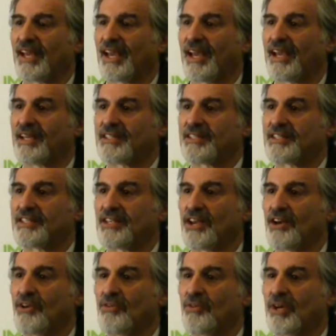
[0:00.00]
And
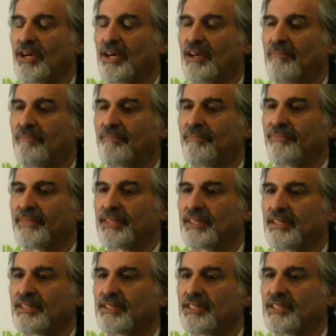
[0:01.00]
so
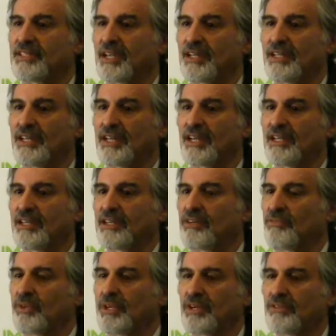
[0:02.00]
um, she said, Yeah, you
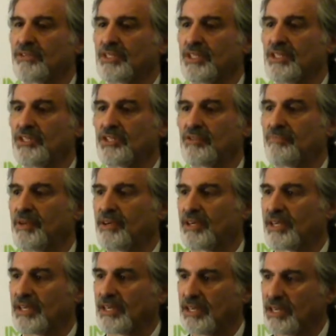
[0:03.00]
know, we don't teach
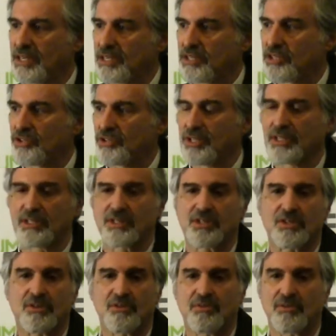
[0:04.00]
American history in
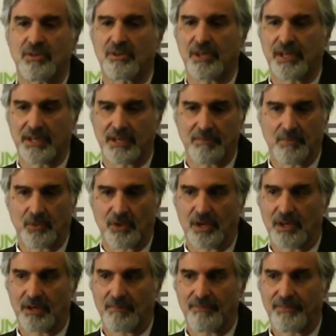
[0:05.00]
school
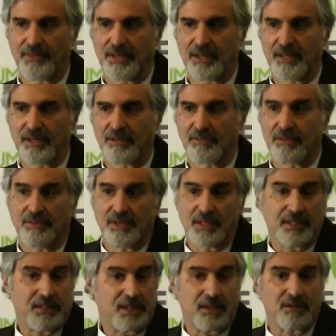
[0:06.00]
anymore. We
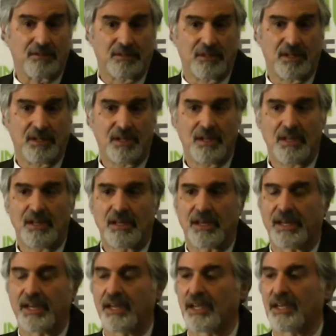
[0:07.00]
really don't.
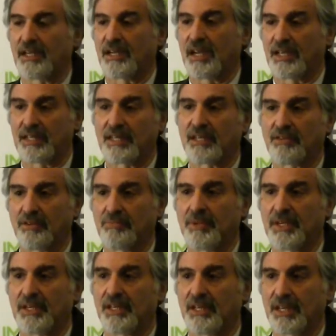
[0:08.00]
And I think it would
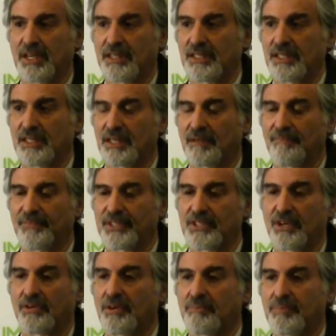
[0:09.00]
be a good idea.
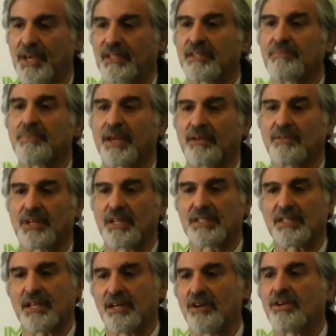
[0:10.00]
So I went back to Penguin. I
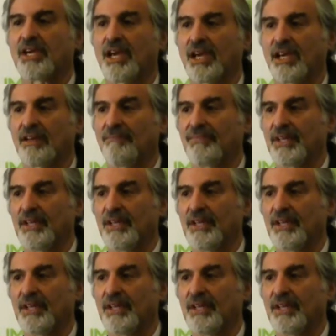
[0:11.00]
said, okay,